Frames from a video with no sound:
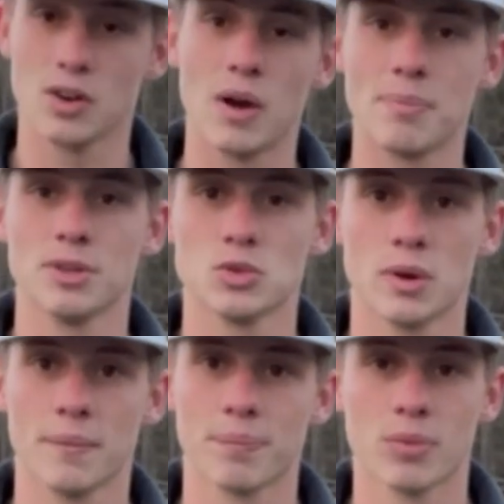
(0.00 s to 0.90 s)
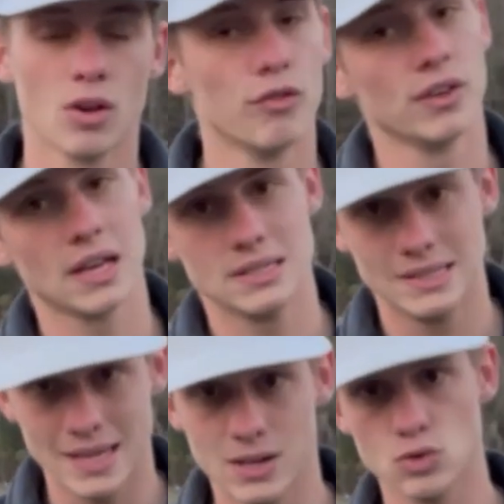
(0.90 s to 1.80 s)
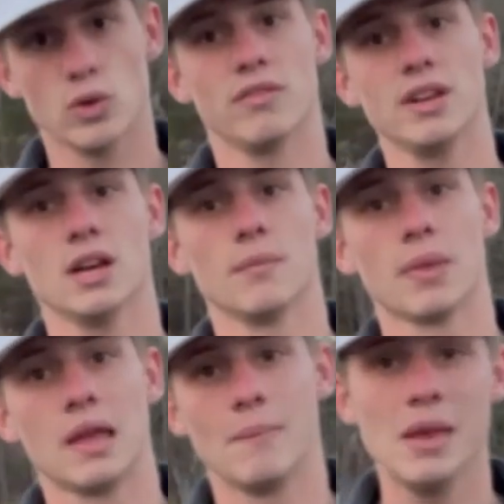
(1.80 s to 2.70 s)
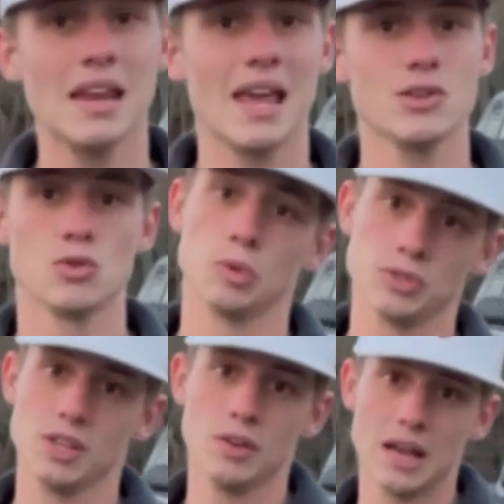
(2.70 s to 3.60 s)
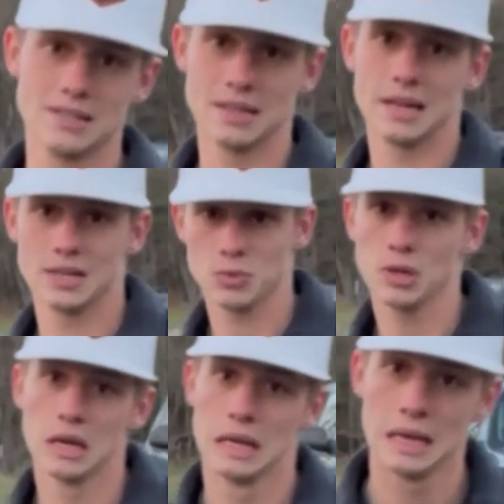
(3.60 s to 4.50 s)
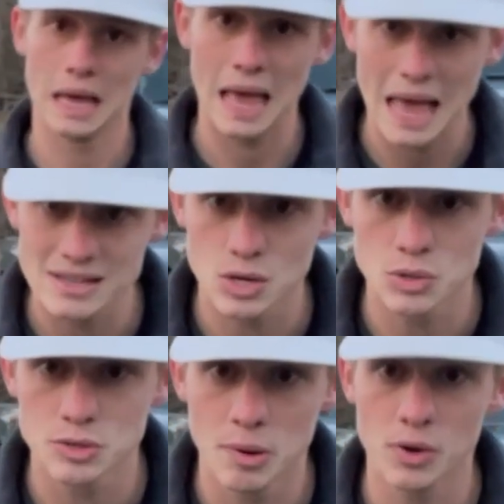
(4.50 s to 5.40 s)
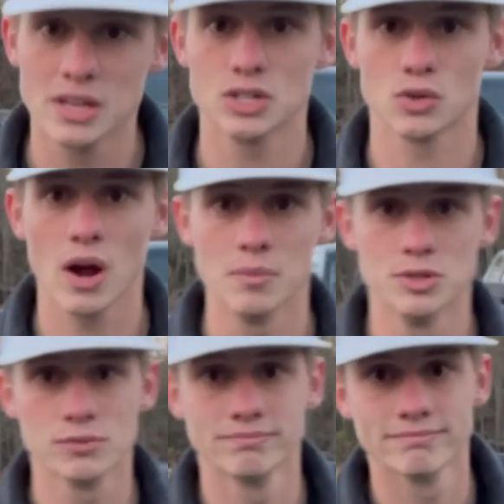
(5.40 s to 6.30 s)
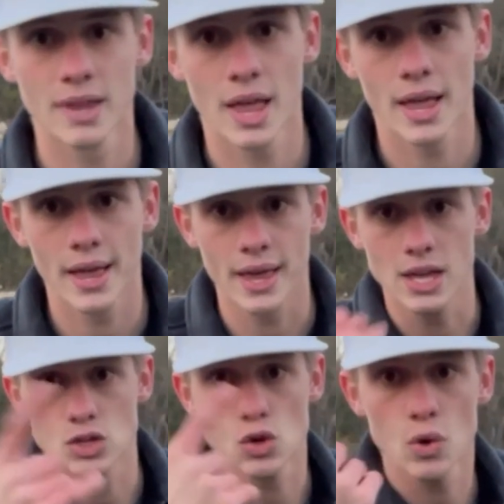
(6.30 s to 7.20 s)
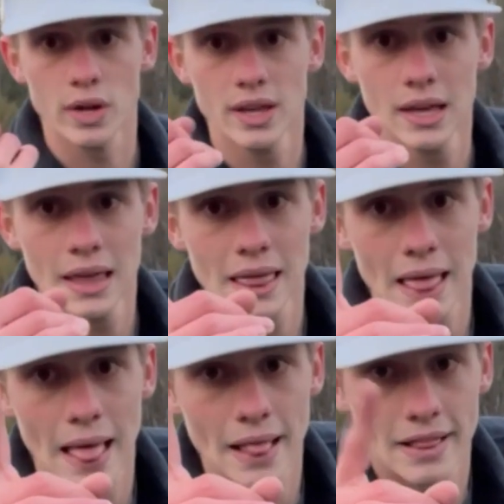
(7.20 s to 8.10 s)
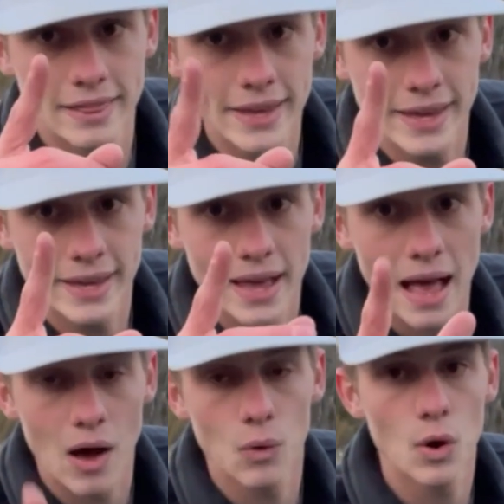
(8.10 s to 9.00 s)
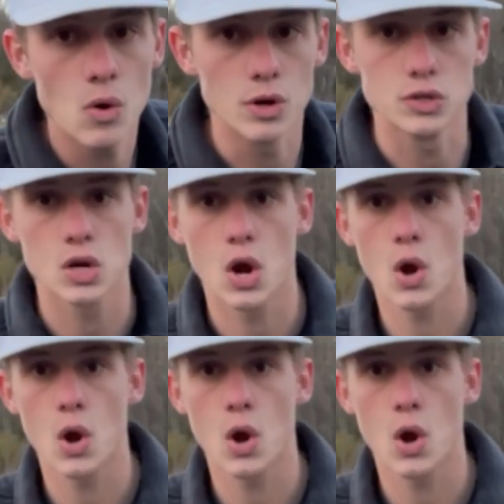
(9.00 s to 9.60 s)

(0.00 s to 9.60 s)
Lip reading: going to wrap this one up. Hopefully you guys did enjoy the video. Me and Andrew will see you guys in the next one. As always, you bodacious grubs, enjoy the outdoors.